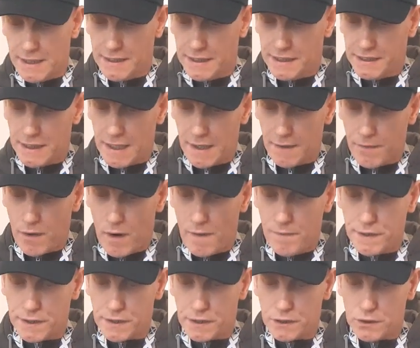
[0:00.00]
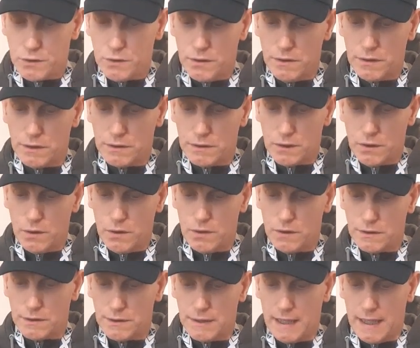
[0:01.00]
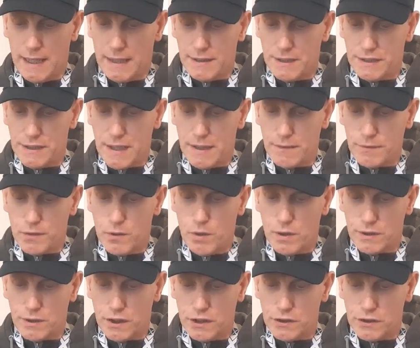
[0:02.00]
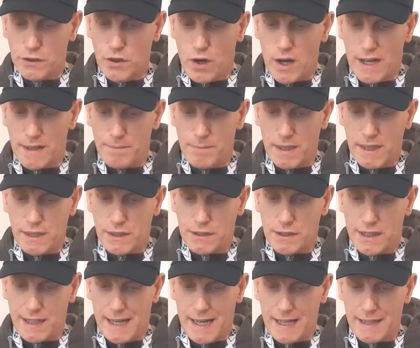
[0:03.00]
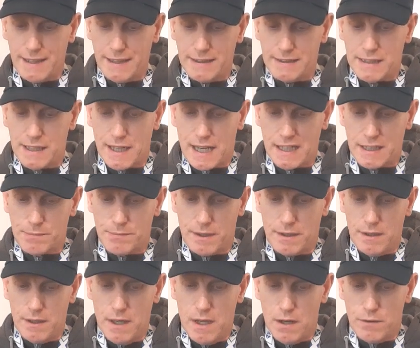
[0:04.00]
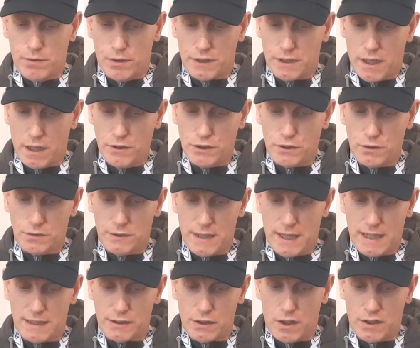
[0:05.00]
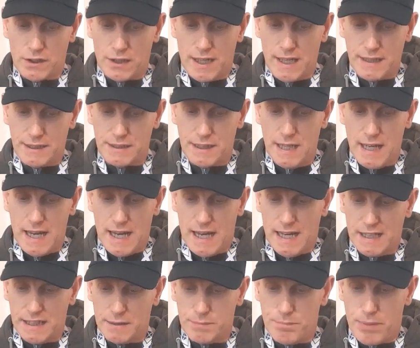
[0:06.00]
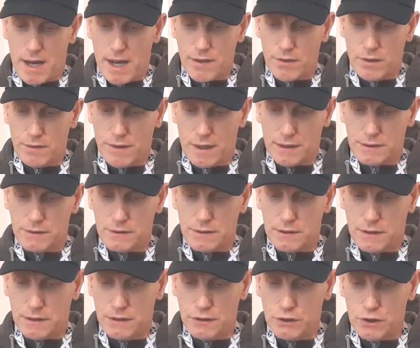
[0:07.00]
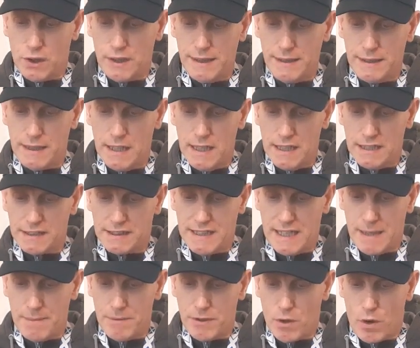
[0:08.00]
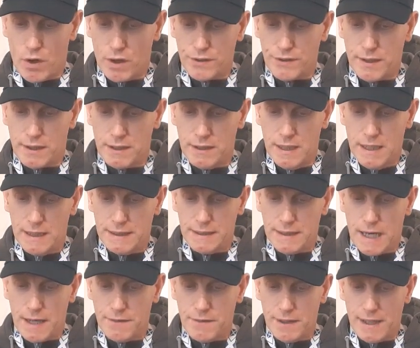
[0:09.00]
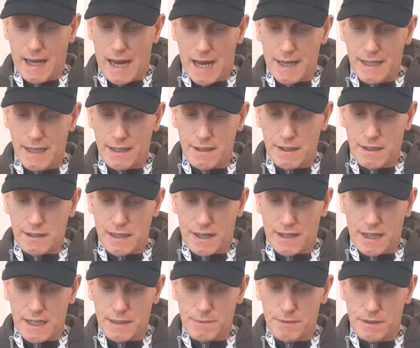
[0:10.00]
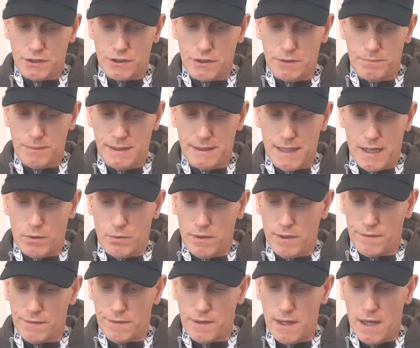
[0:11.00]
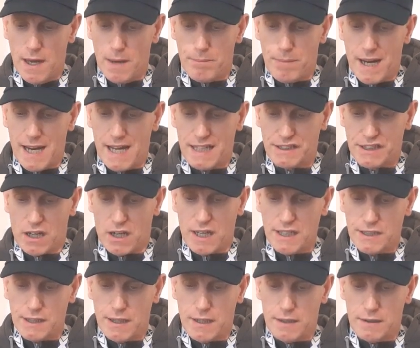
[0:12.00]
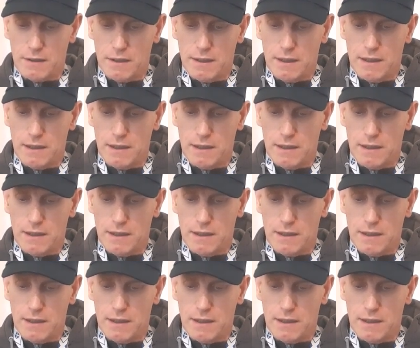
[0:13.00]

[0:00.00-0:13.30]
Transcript: is the sheriff officers the sheriff court does not administer earnings harassment for council tax unless it is part of a conjoined statement order. Generally, an earnings harassment should be dealt with by a solicitor,